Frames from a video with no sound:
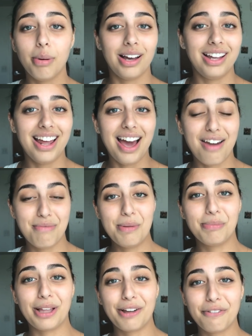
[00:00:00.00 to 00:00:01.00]
but I've
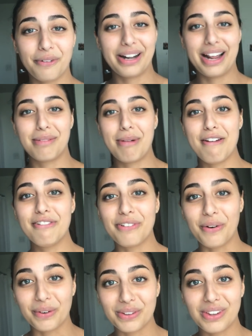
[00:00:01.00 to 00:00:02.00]
been playing Fortnite on my
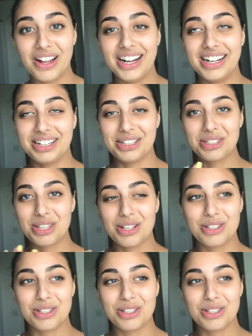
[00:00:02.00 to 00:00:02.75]
phone a lot and it's